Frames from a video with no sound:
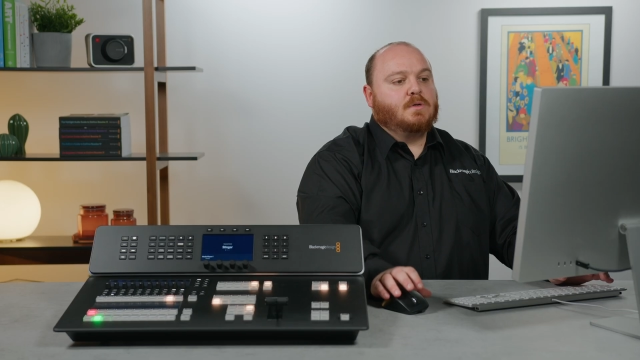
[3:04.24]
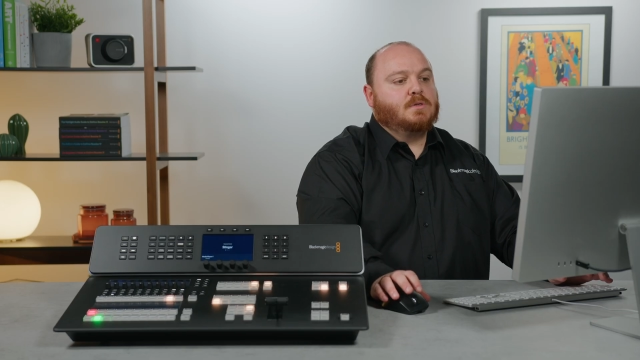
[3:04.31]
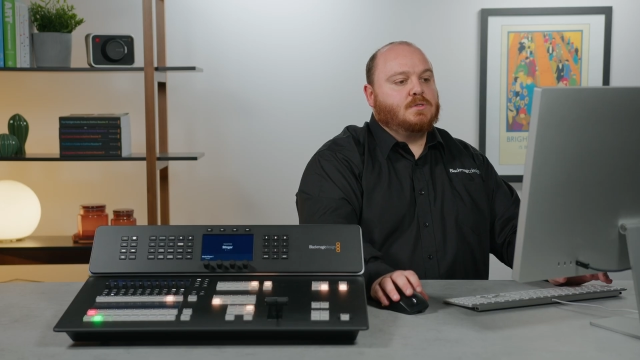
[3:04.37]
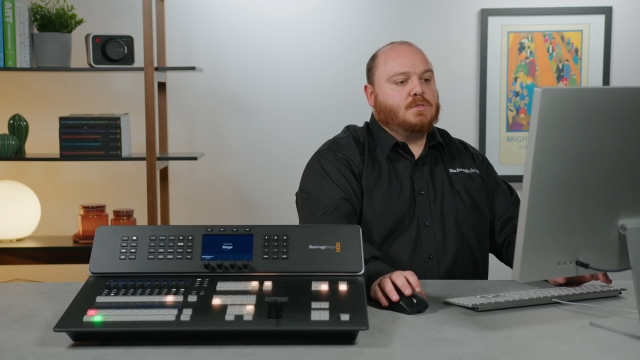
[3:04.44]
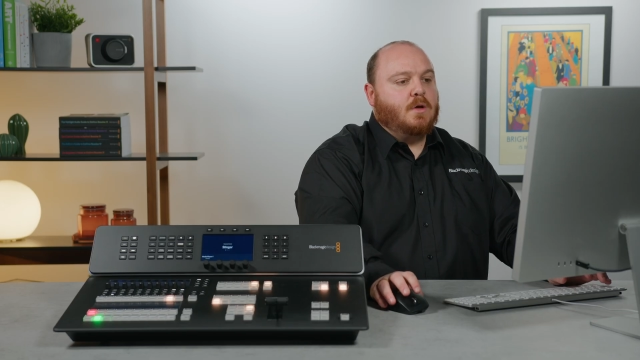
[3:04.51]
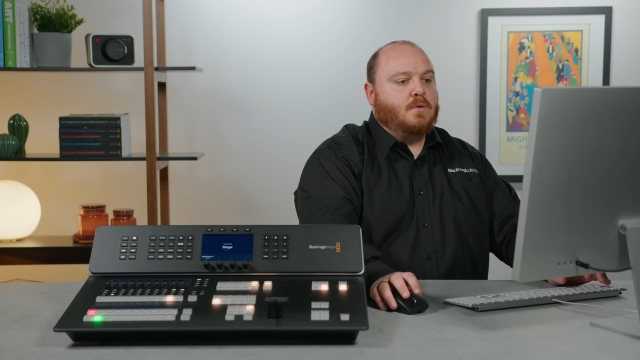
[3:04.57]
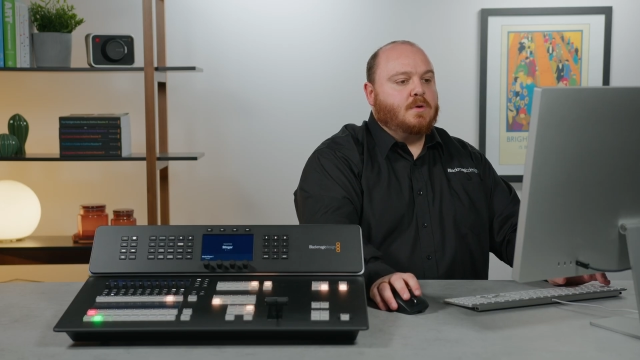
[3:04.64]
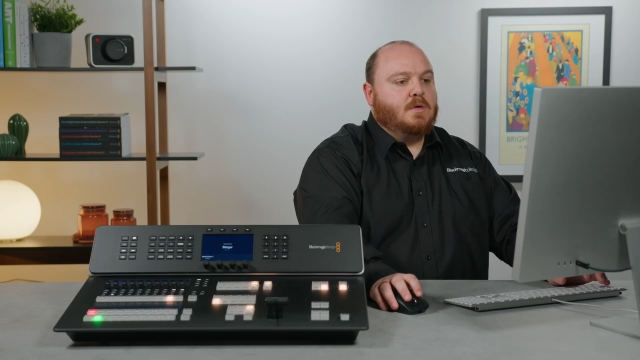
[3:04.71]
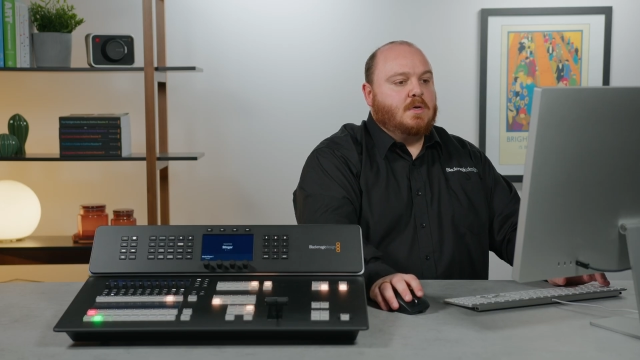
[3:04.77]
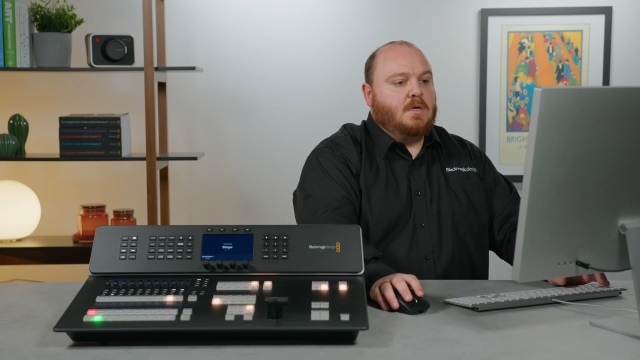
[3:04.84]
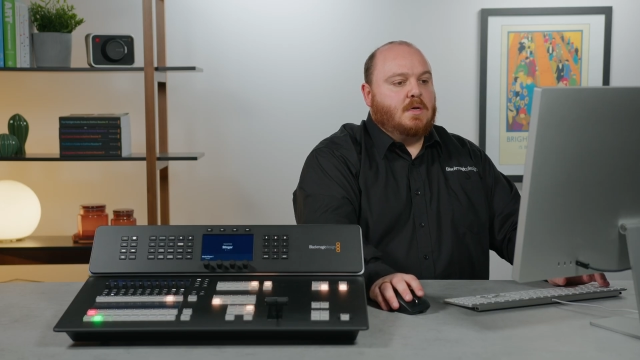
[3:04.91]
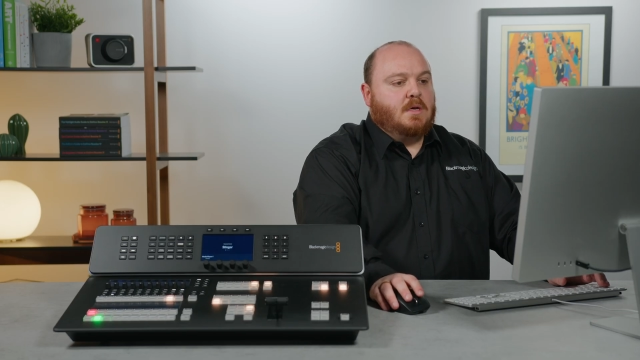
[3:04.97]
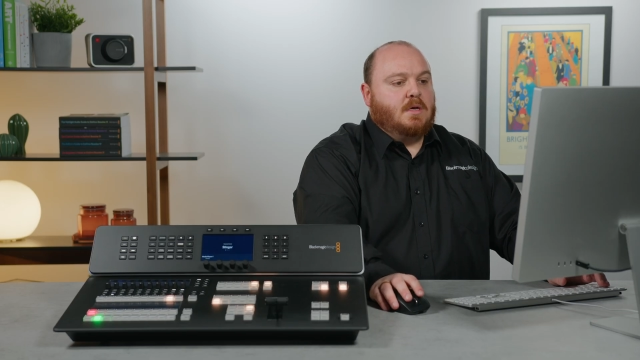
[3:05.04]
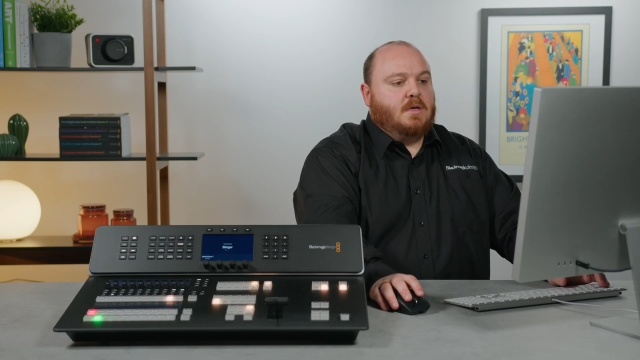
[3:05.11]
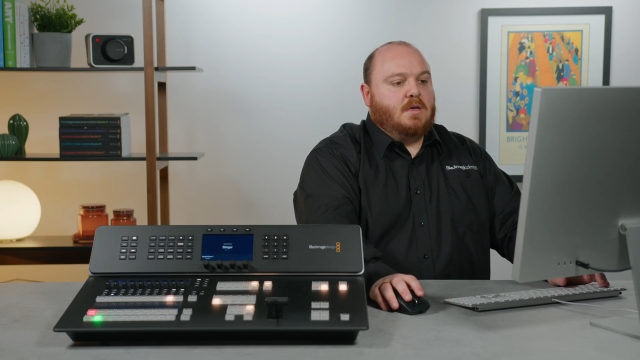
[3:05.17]
So
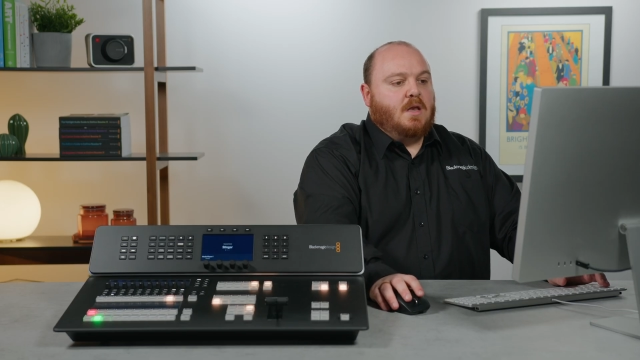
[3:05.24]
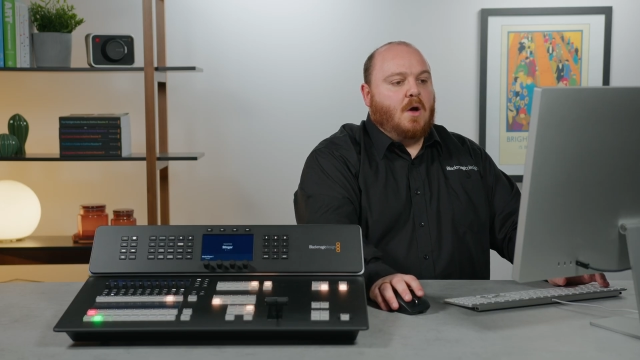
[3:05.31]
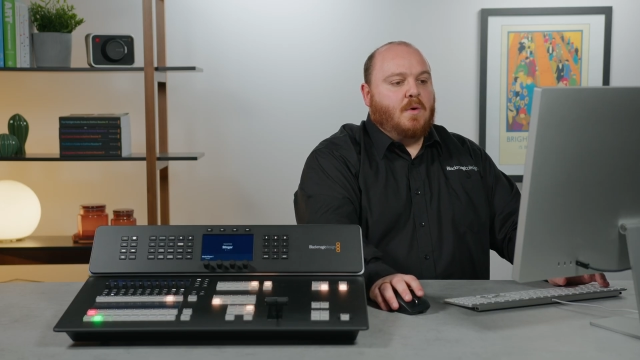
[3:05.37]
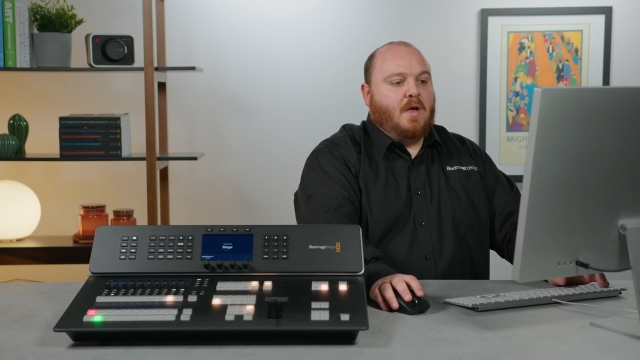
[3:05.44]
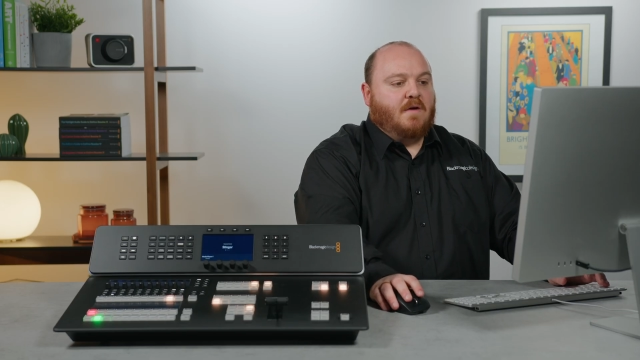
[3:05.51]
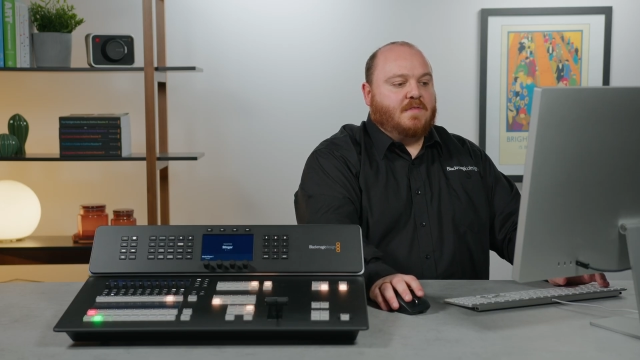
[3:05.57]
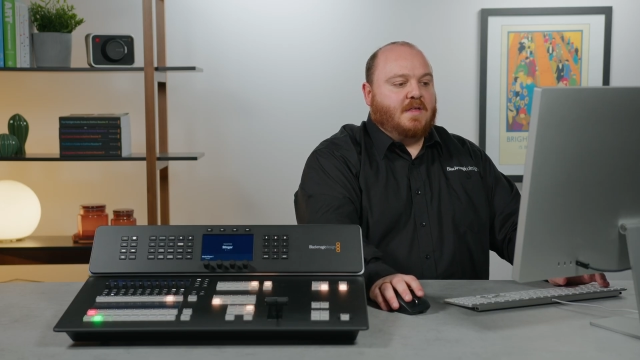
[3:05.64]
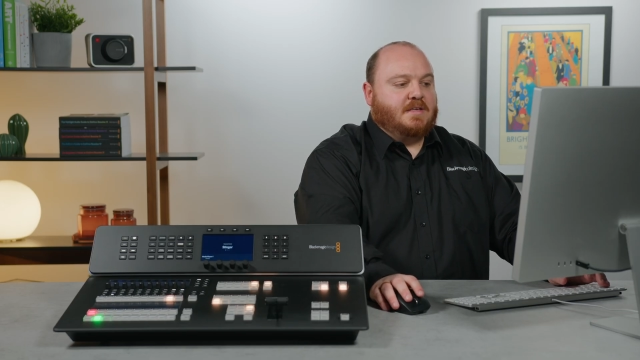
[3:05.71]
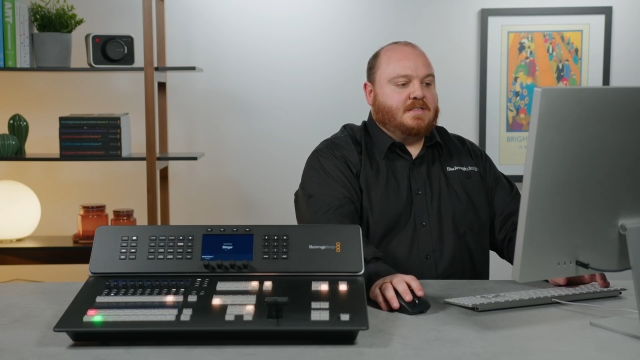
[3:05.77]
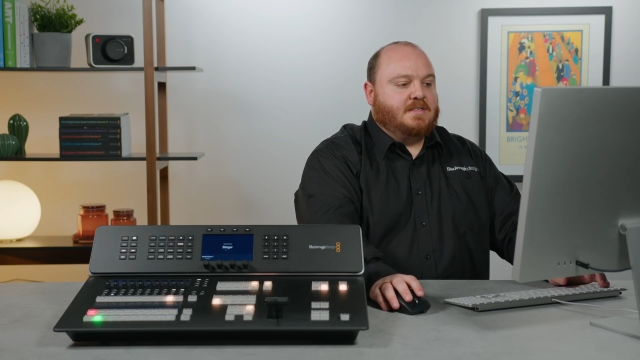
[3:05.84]
now we have that